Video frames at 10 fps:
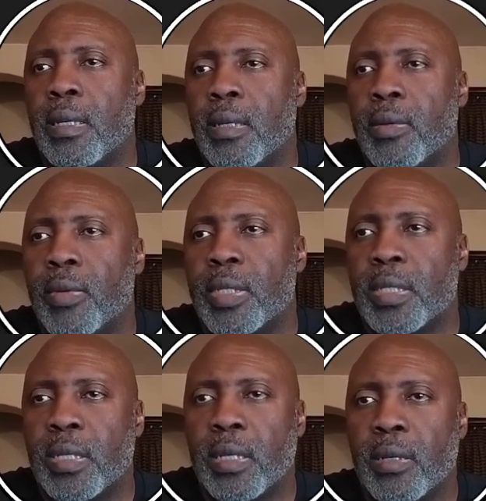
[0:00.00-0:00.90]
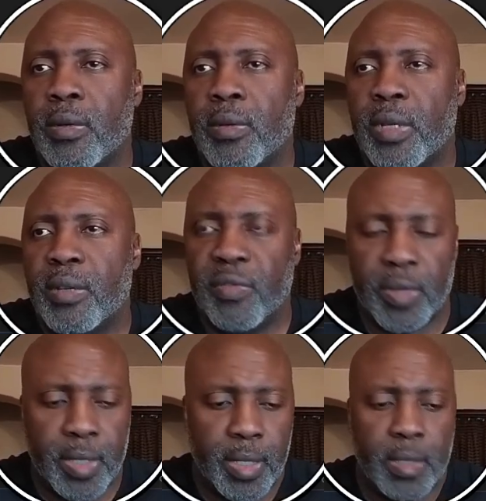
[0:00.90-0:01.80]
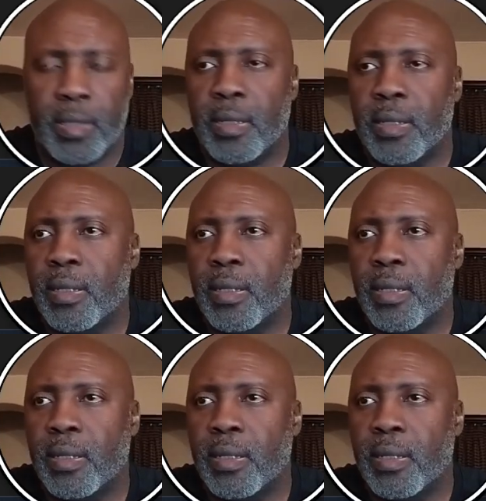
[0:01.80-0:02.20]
we're saying, all right, fine.